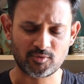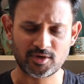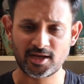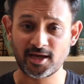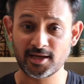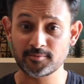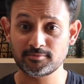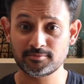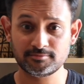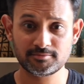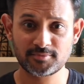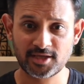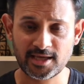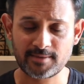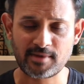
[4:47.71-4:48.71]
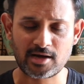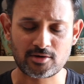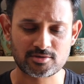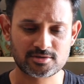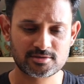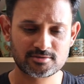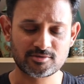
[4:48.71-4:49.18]
When I came
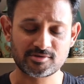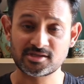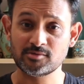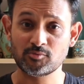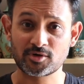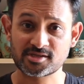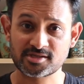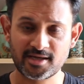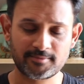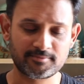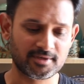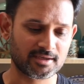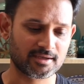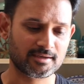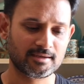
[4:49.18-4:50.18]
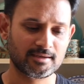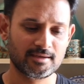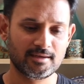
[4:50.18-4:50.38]
out to see what's happening,